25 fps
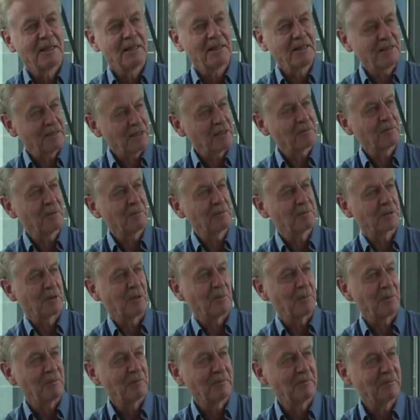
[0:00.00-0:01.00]
I think there's one
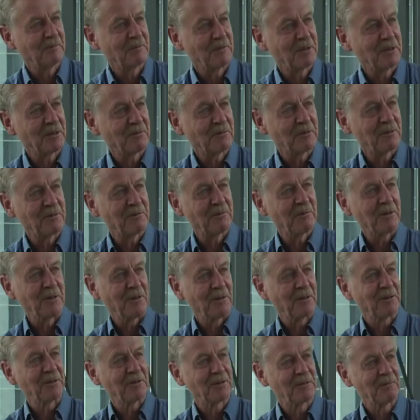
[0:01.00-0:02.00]
problem which I want to
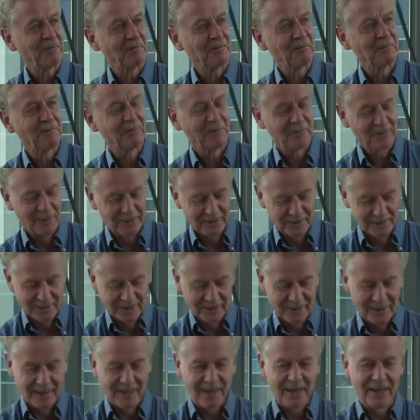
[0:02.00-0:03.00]
point out.
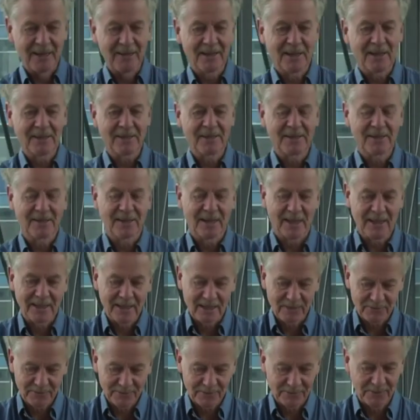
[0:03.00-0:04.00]
And that's, I
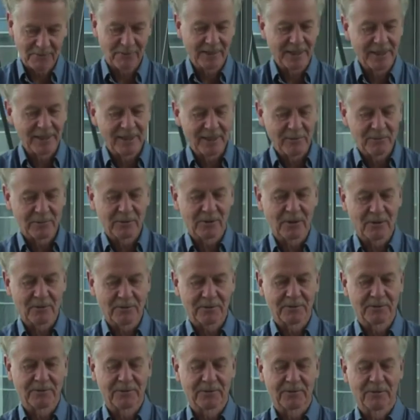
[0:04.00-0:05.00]
have quite a number
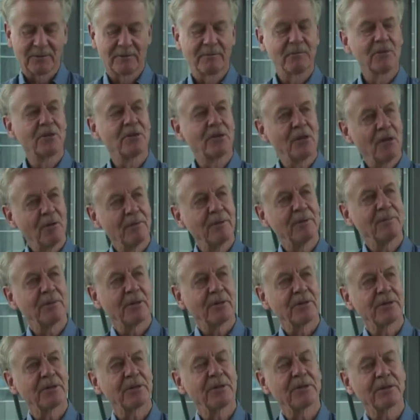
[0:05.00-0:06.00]
of German
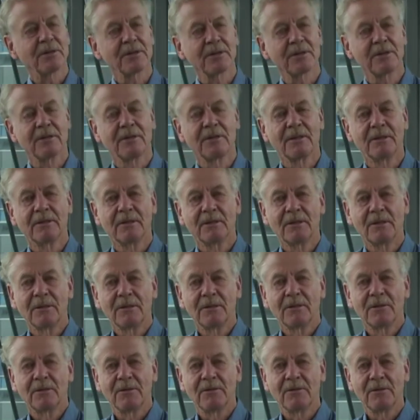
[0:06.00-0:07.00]
postdocs
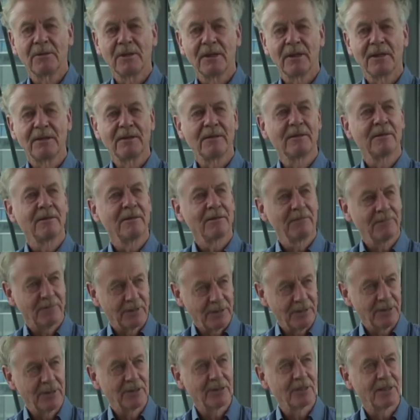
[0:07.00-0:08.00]
who then
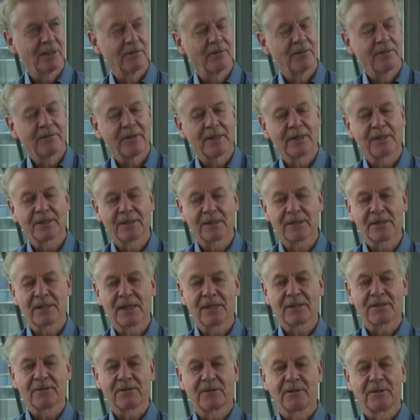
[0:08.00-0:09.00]
finished, they were very
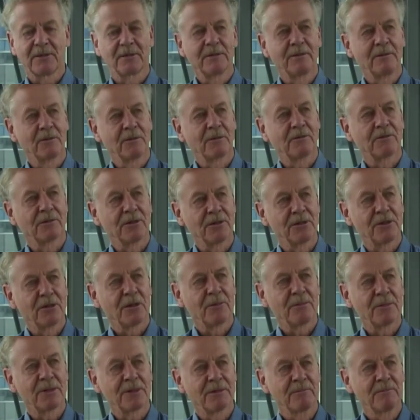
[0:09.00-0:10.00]
successful, looked for
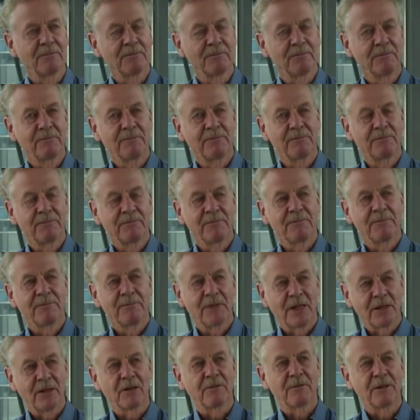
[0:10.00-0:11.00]
jobs.
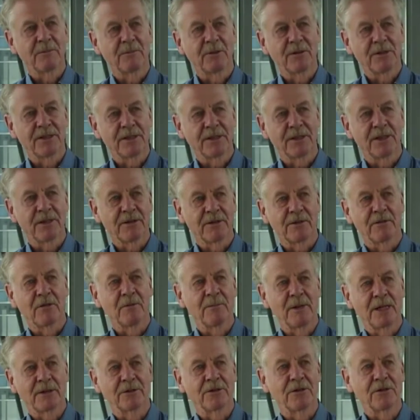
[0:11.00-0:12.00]
None of them considered to go
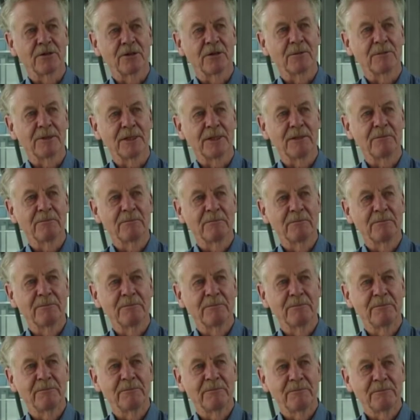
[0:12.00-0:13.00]
back to Germany.
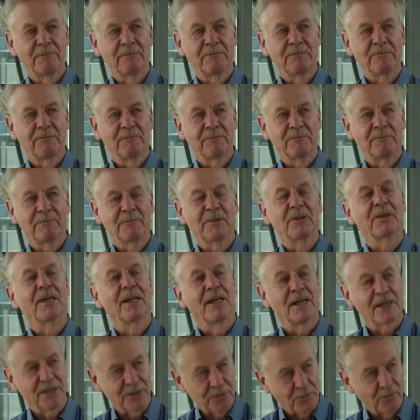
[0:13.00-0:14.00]
You
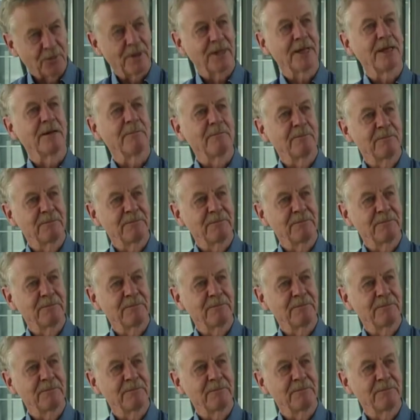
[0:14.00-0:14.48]
can ask why.